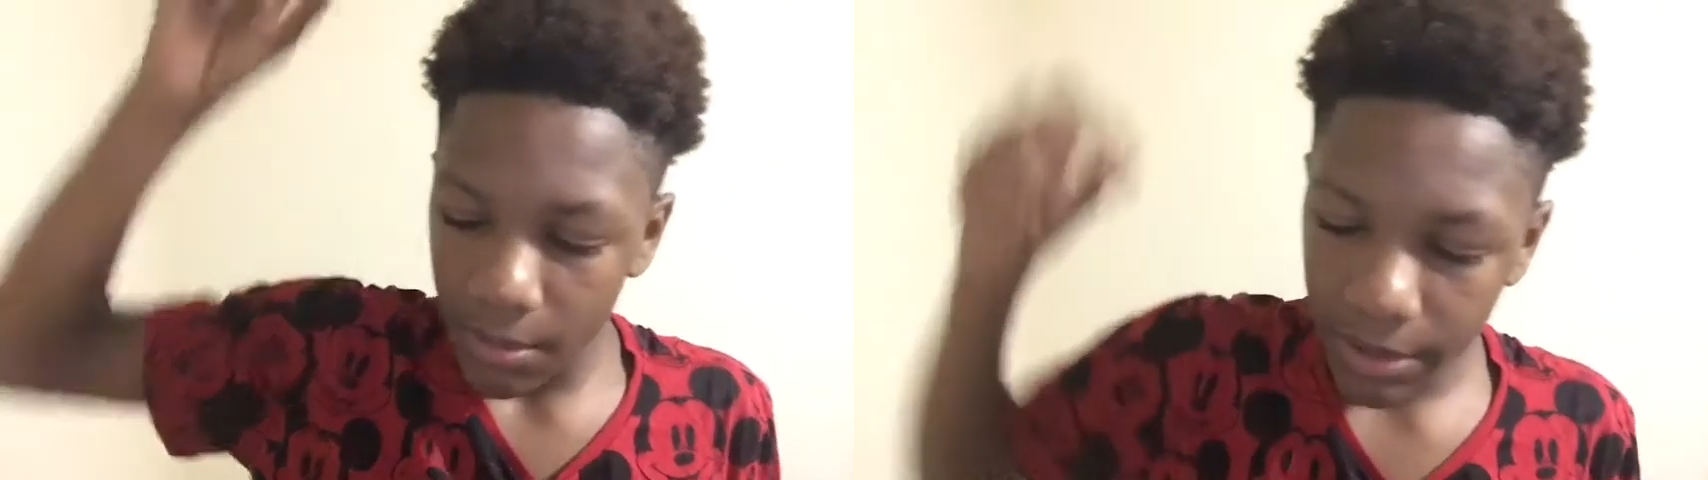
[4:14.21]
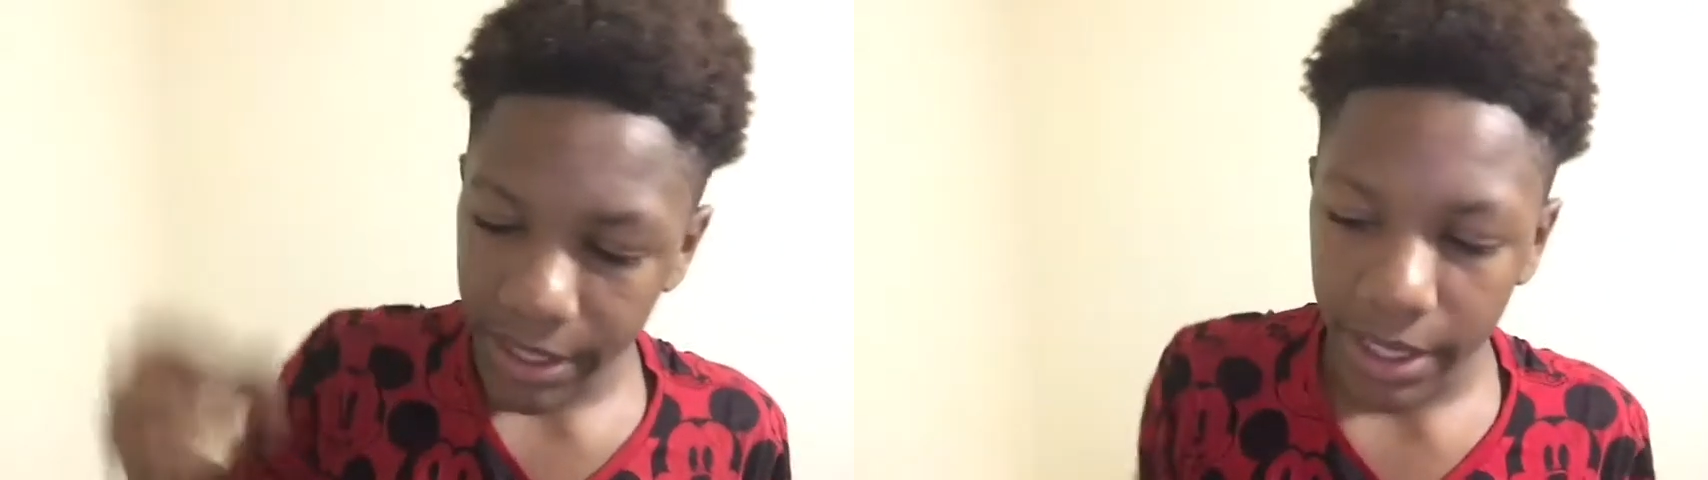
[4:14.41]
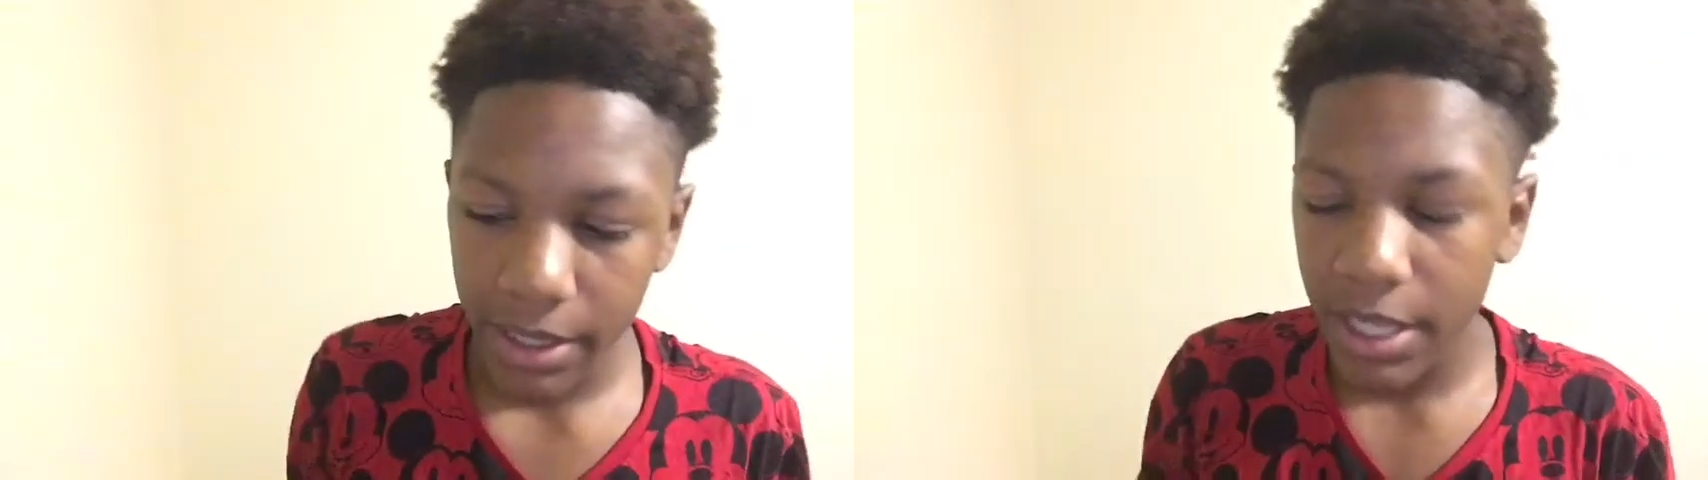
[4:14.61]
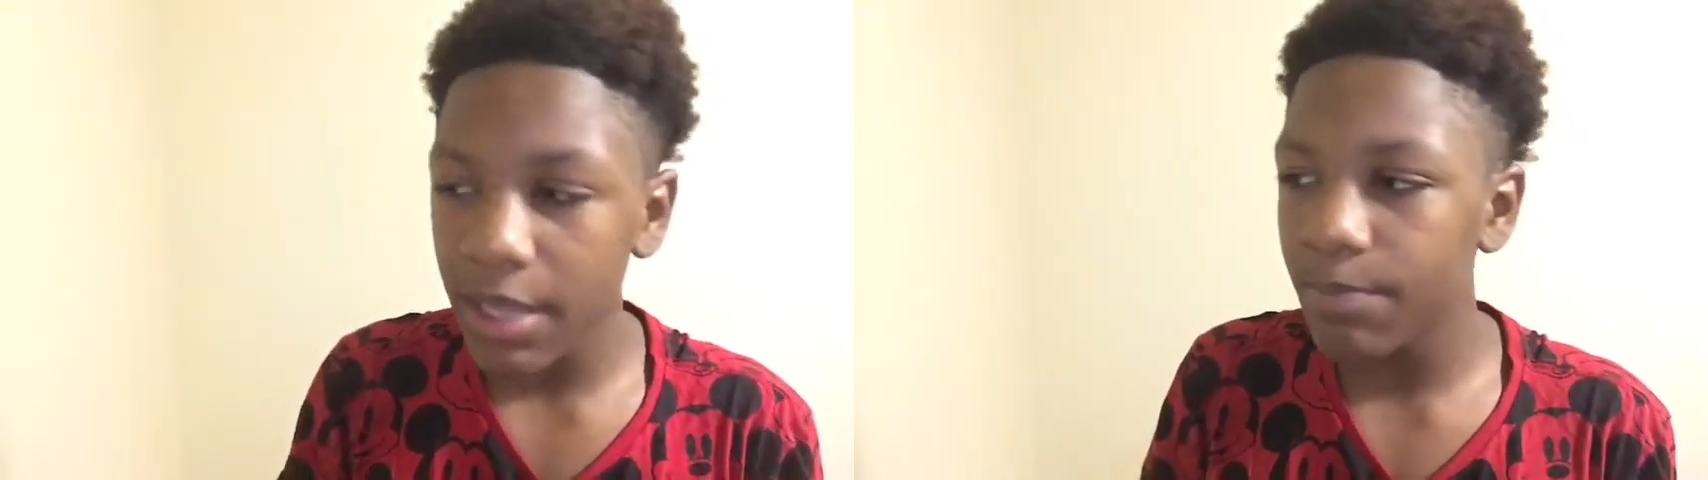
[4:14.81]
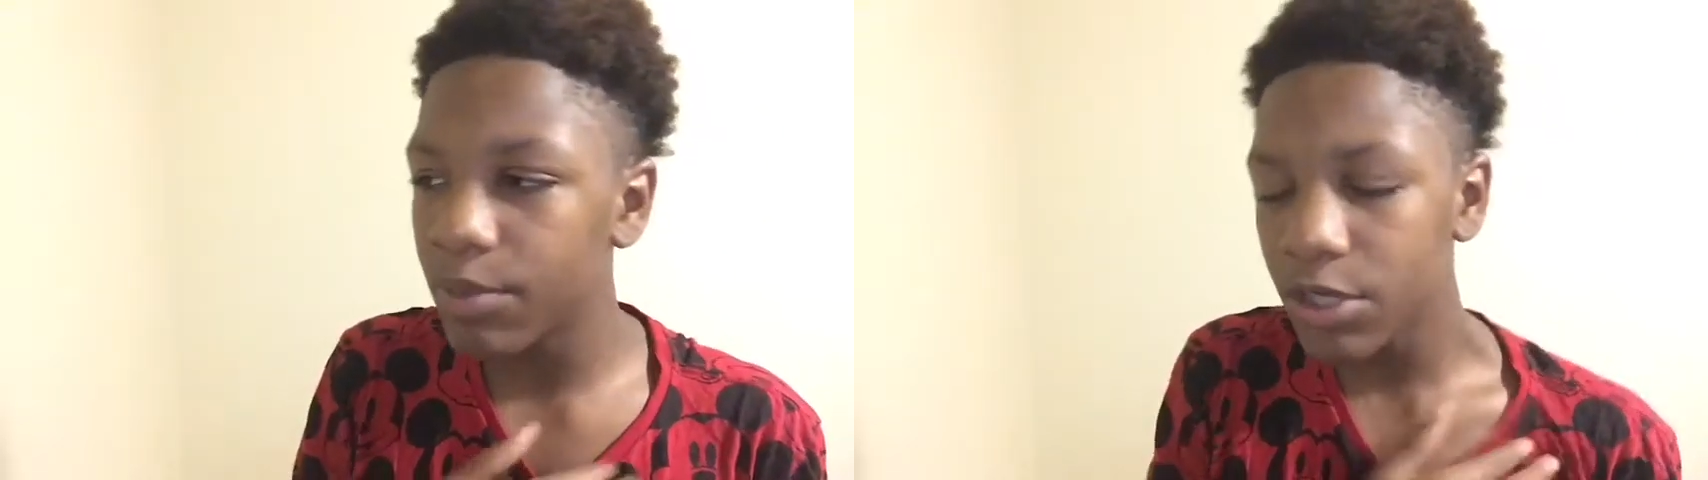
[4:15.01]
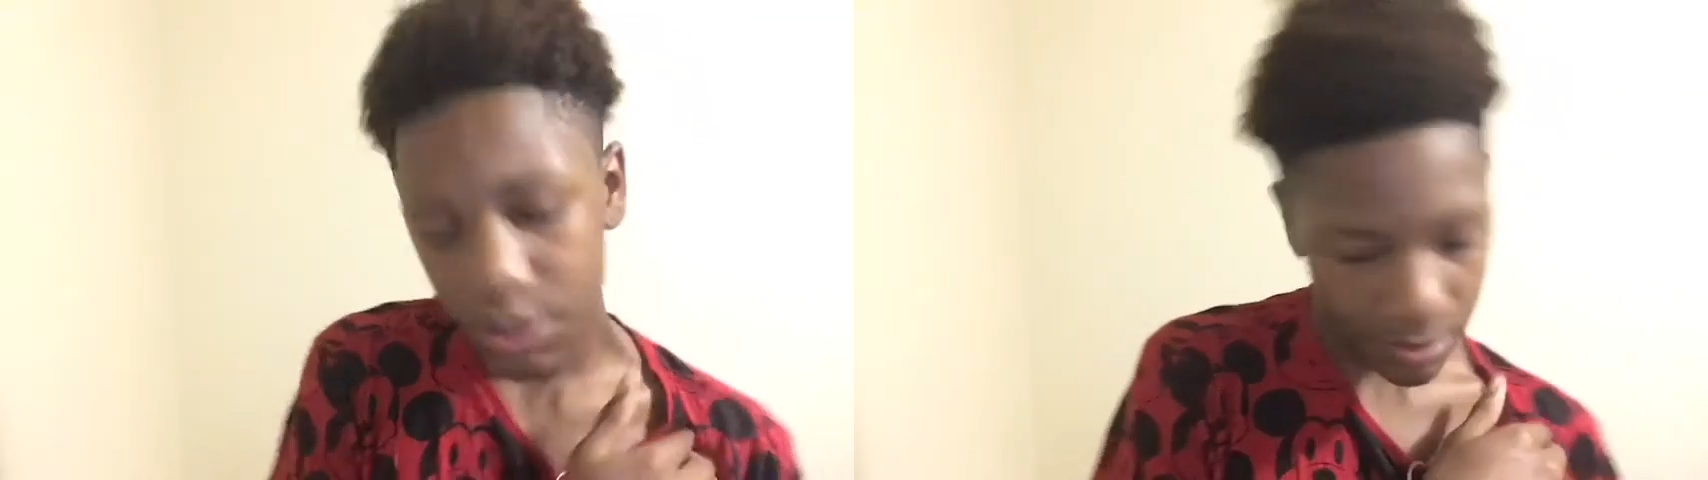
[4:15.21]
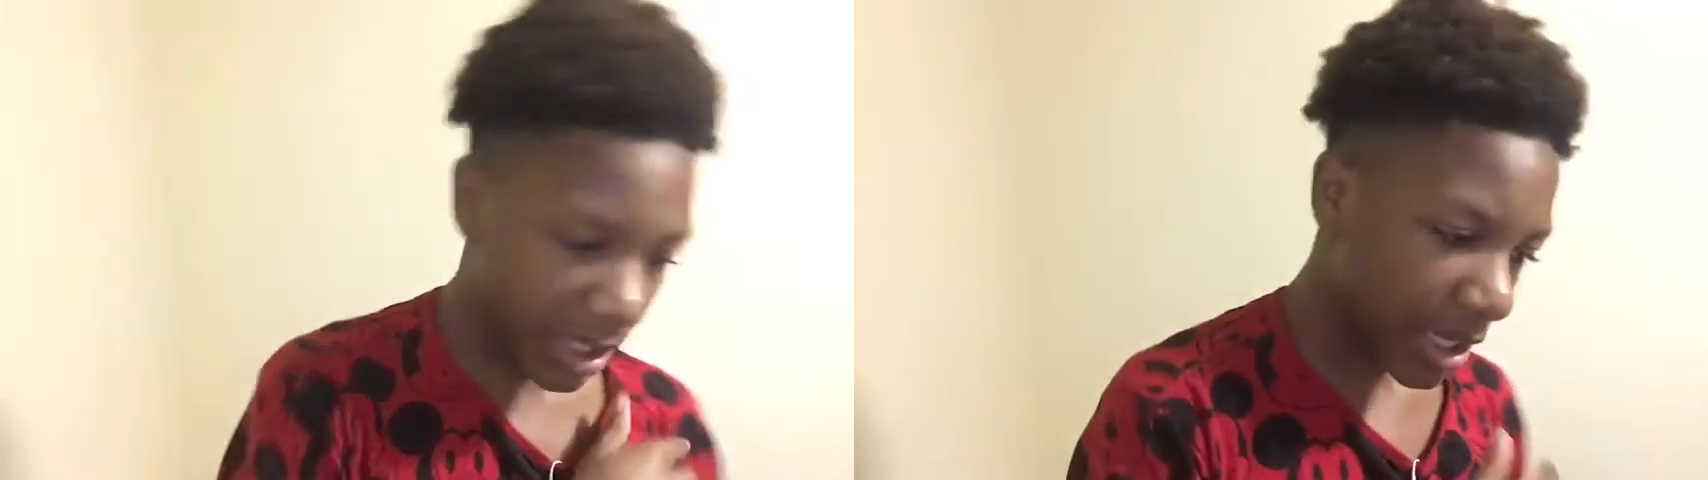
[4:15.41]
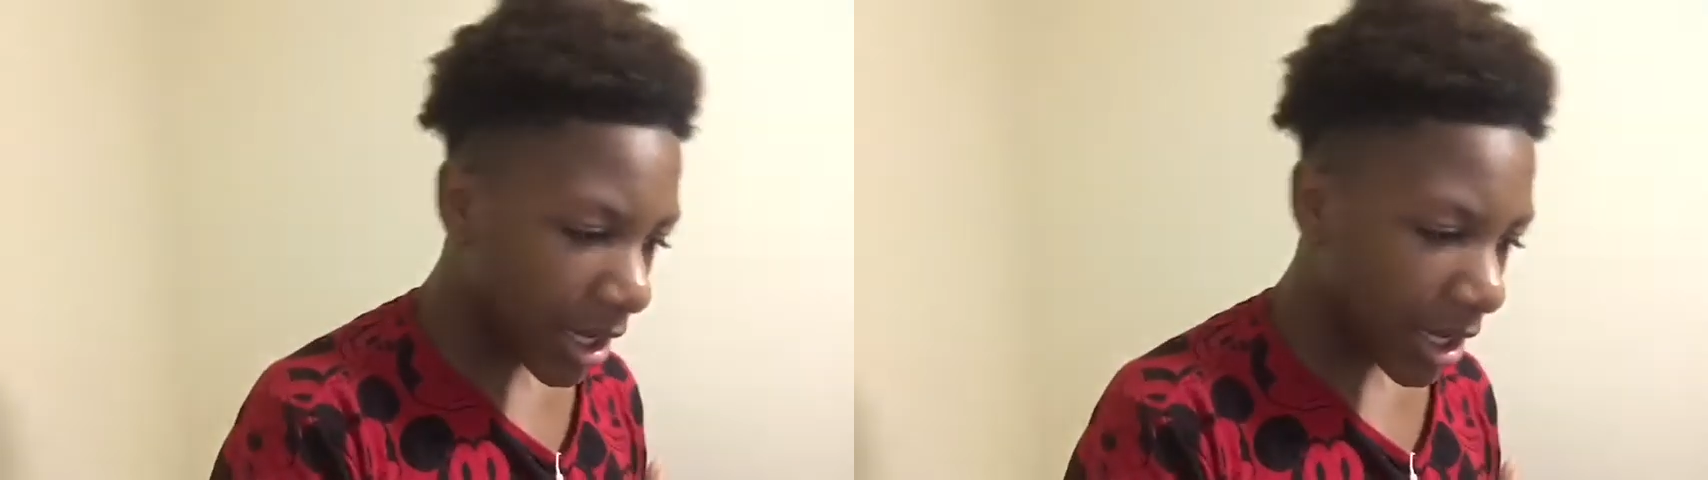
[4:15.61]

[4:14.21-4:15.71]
But yeah, he pushed me.